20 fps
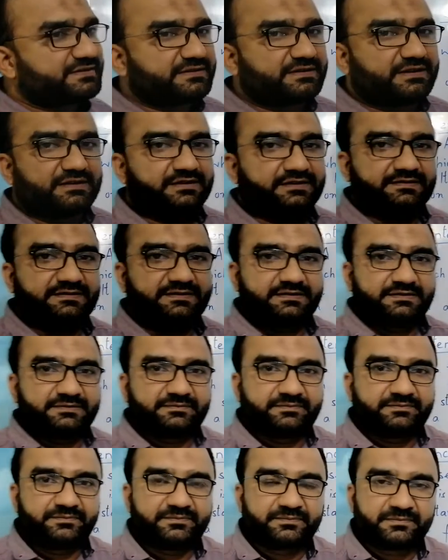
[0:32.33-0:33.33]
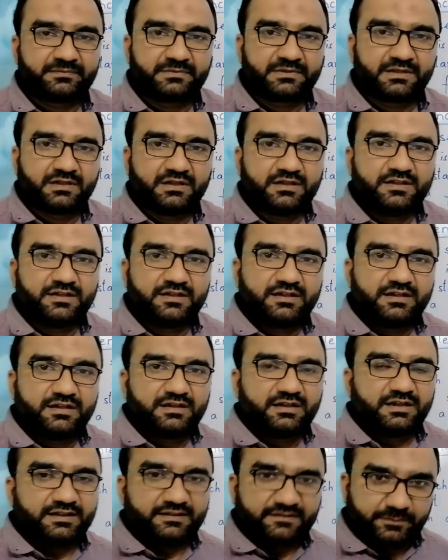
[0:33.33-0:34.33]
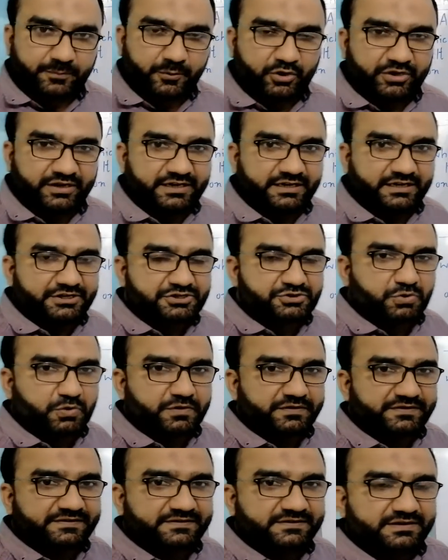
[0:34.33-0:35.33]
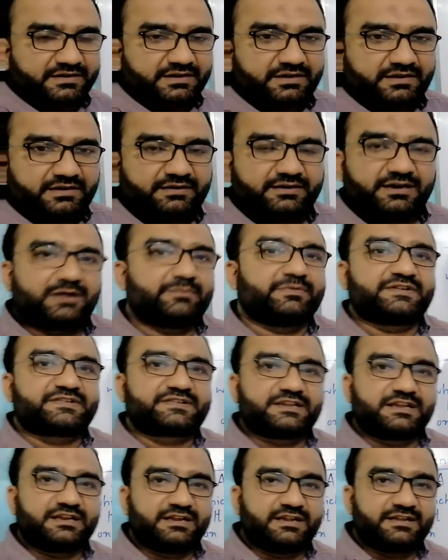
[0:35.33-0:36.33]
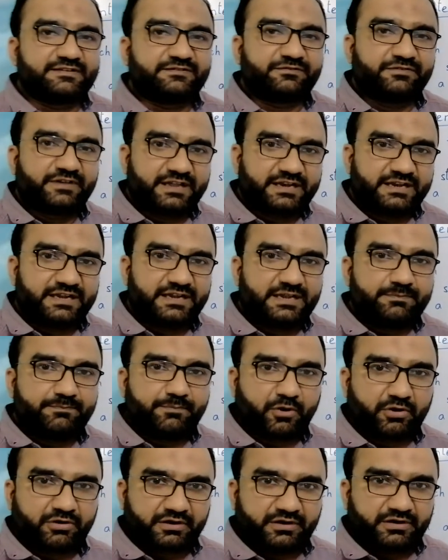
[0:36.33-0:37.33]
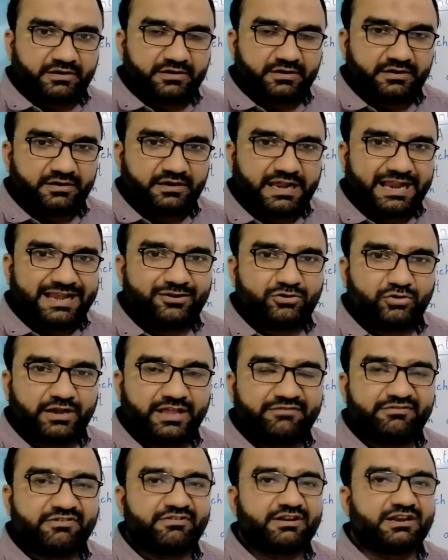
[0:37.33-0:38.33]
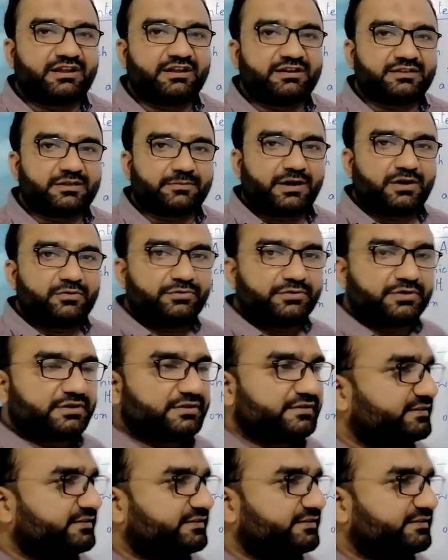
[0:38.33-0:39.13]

skills. In spoken English course, grammar skill is very important, and today we will learn about